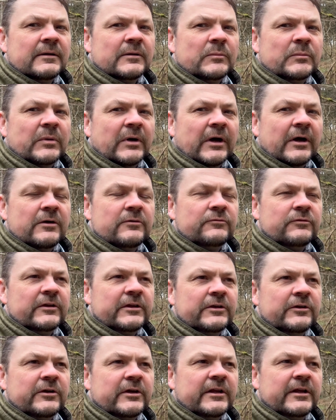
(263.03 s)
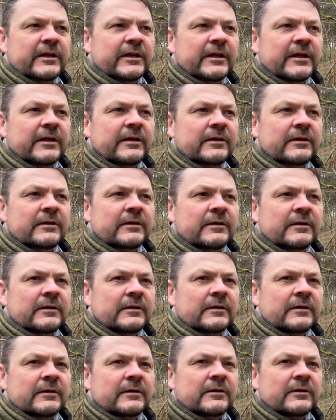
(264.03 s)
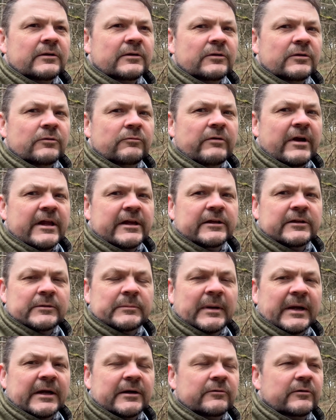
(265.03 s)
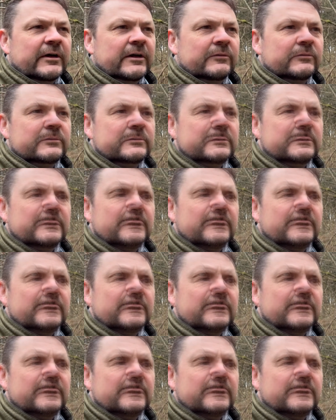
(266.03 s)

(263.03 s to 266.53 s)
But hopefully you can hear a wren in the background.